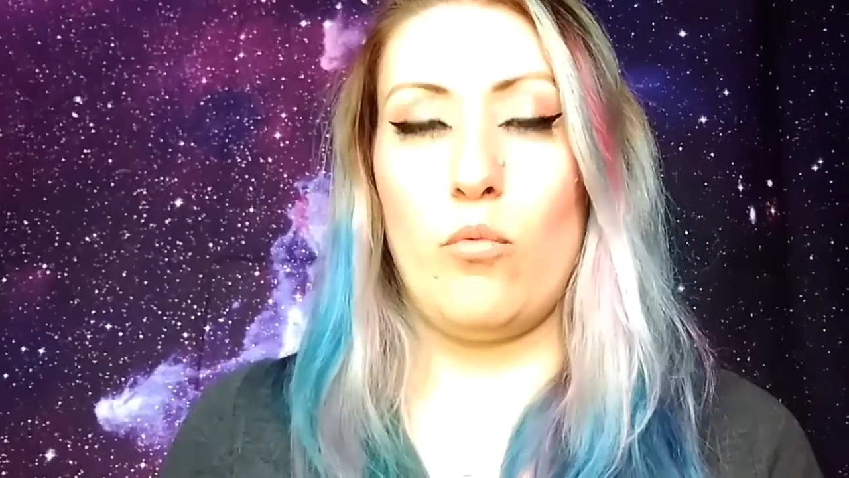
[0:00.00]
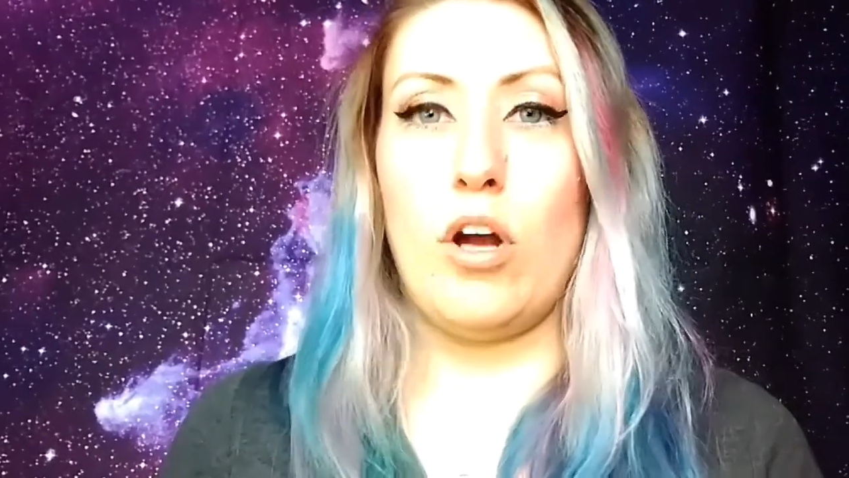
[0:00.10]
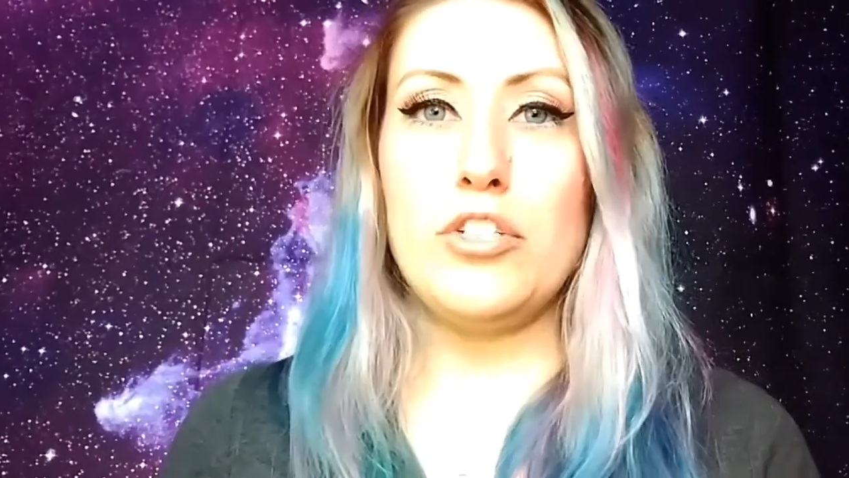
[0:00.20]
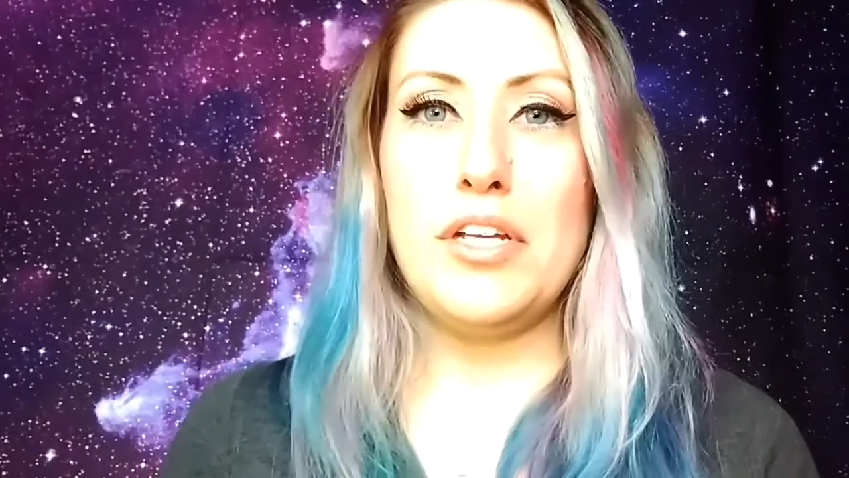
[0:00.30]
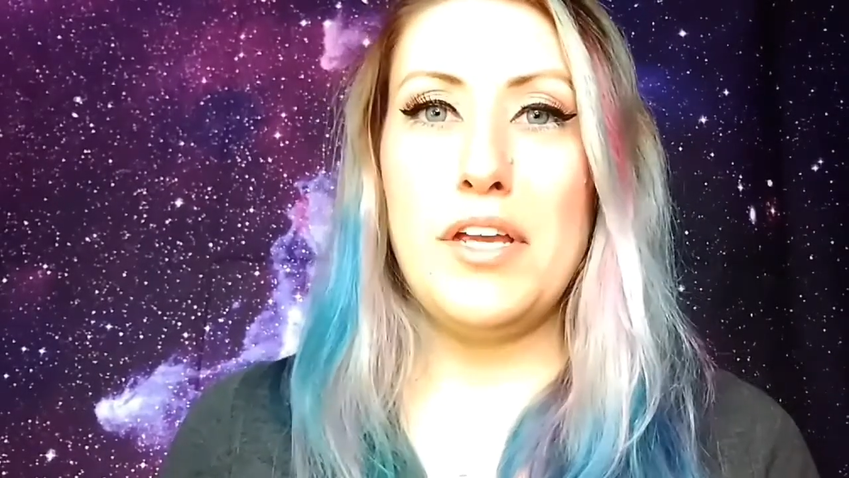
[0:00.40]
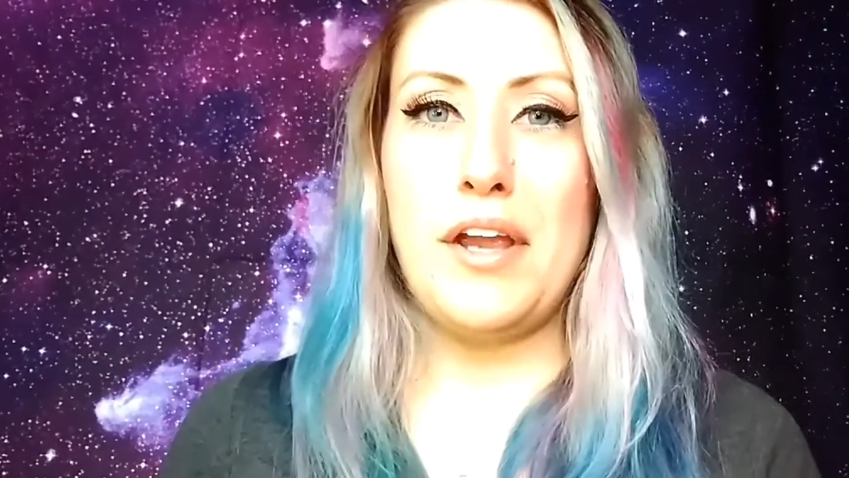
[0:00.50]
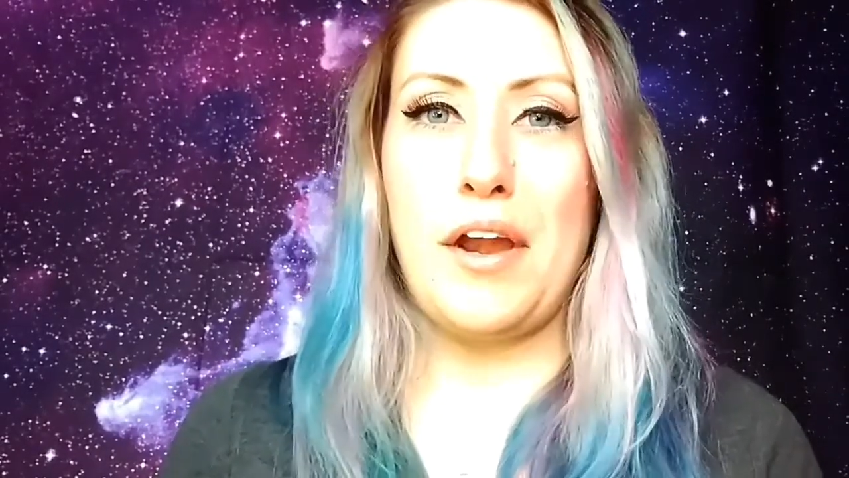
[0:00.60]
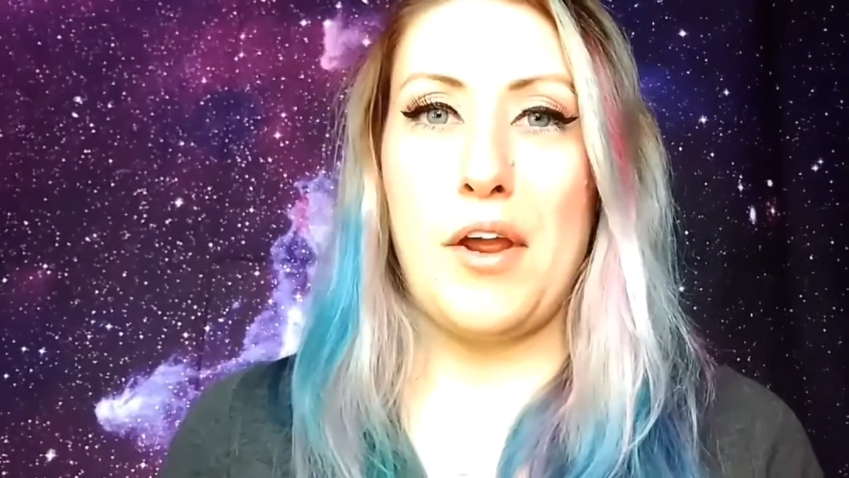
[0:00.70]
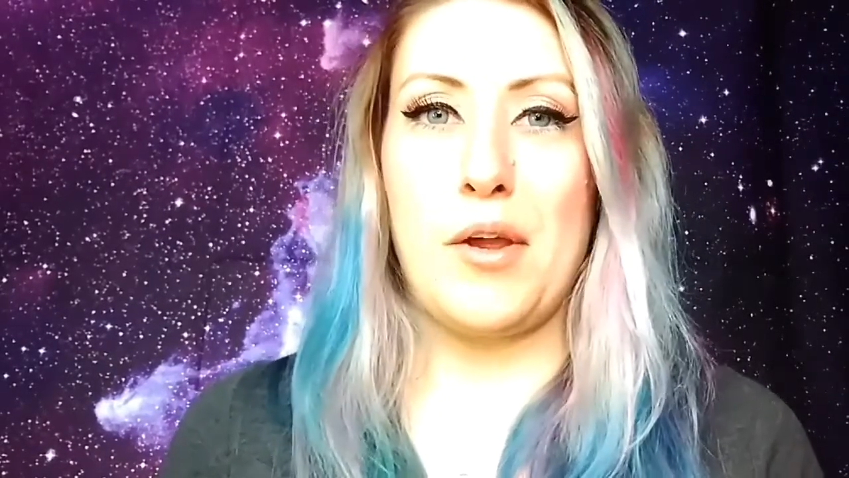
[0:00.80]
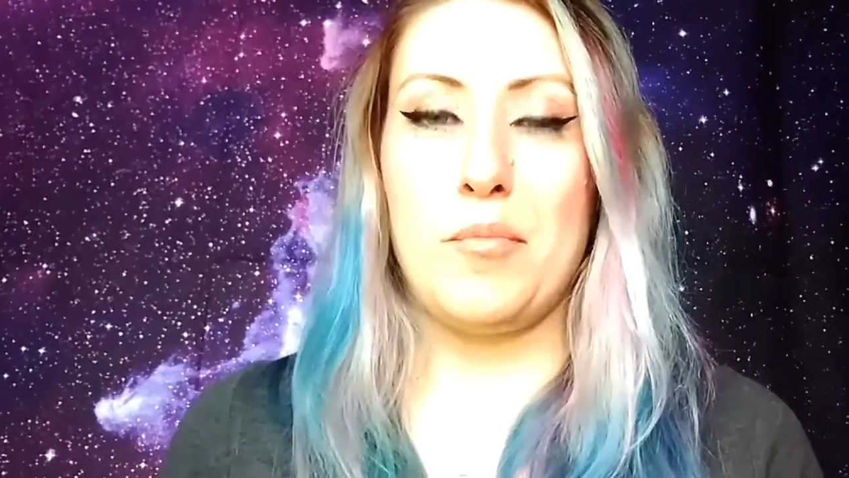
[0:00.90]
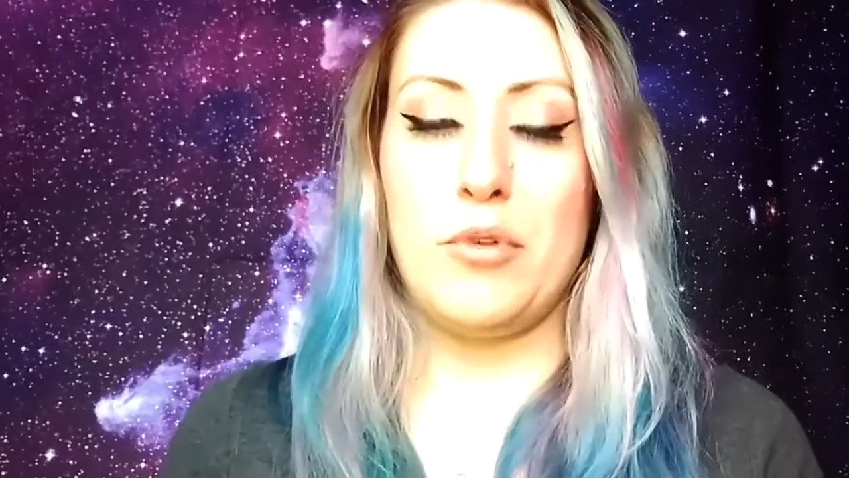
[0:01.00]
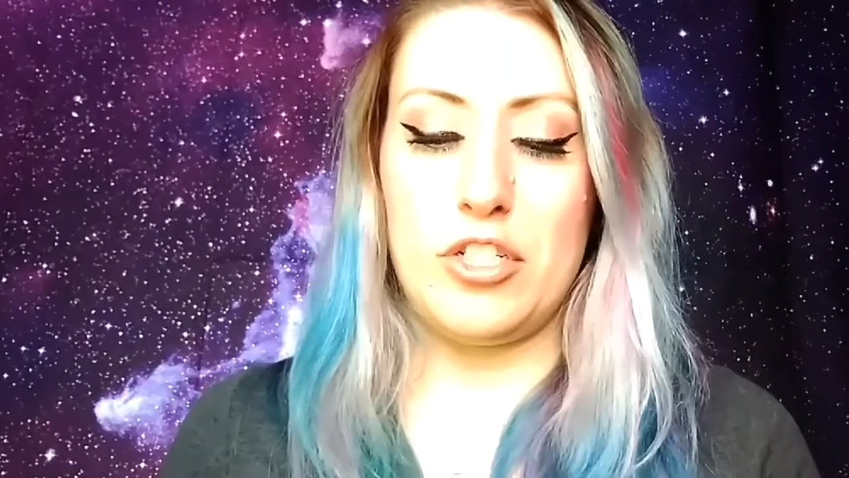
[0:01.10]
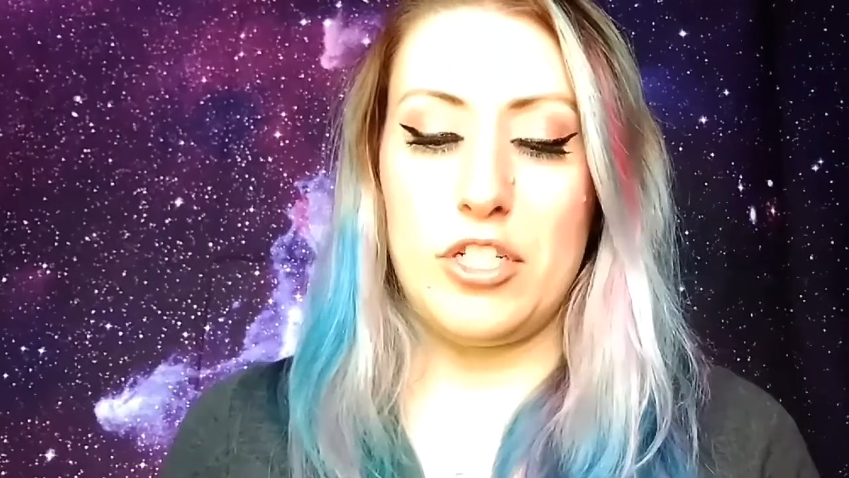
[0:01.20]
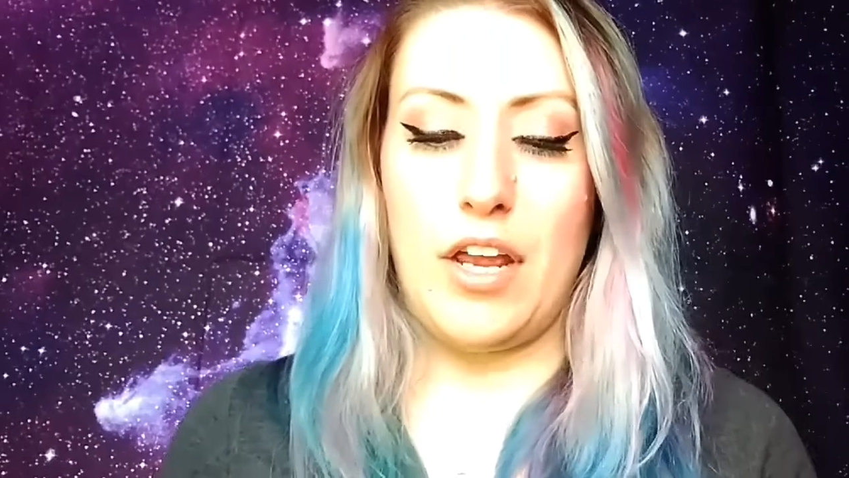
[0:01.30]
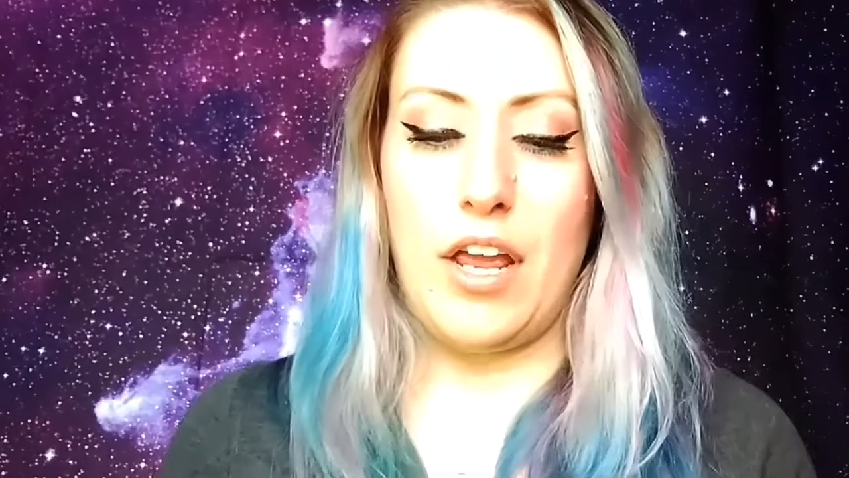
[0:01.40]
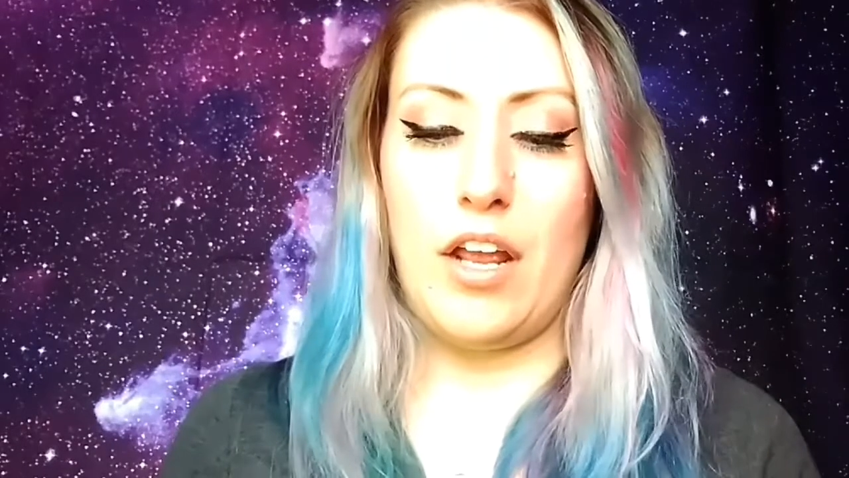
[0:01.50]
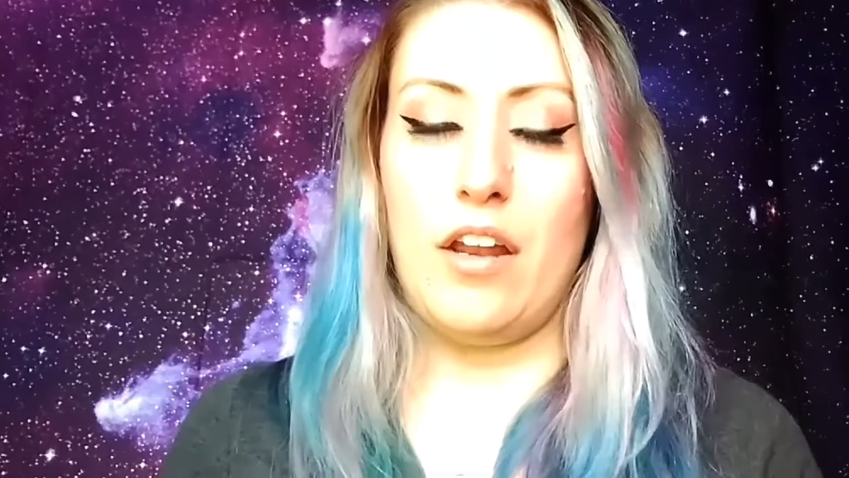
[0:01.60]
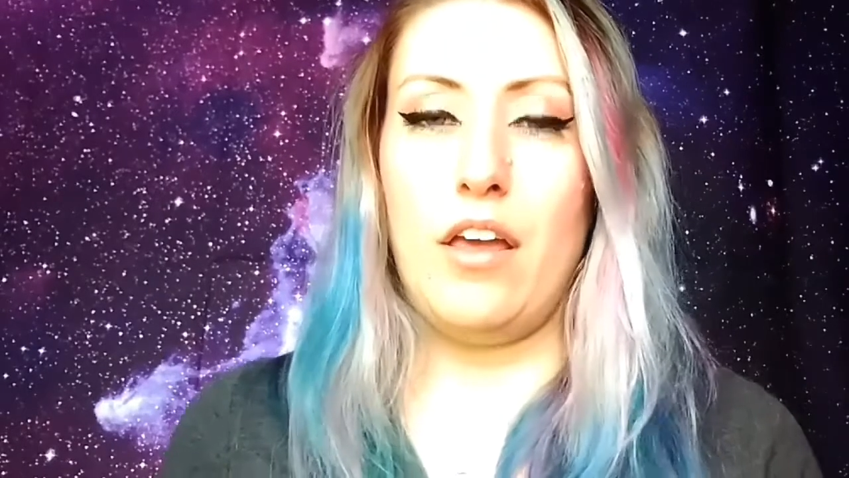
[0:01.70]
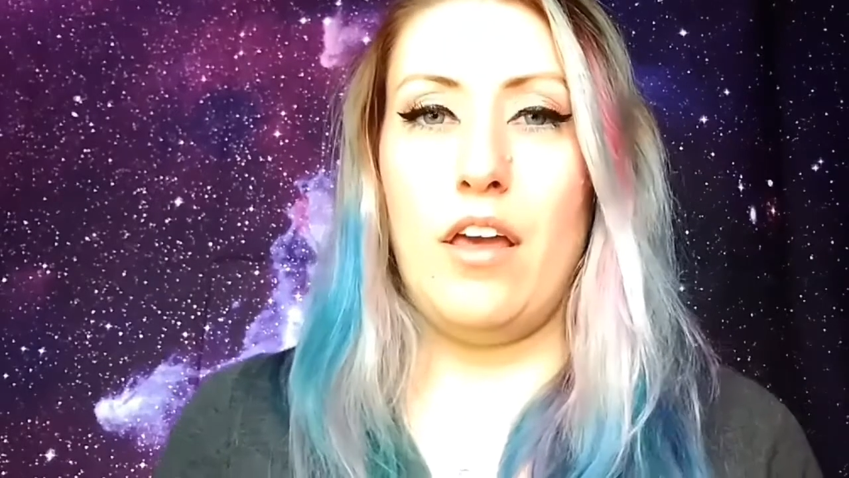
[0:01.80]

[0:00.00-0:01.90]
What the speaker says: watching, and I appreciate